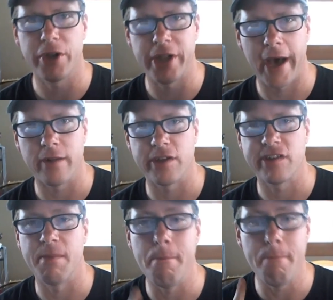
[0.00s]

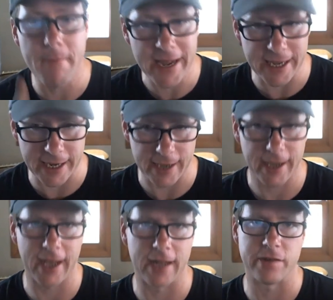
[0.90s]
Nautilus Mini
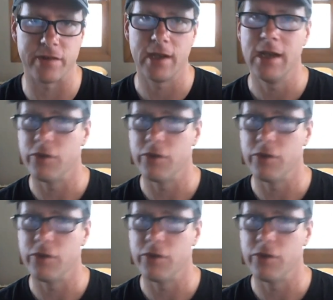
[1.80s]
heads.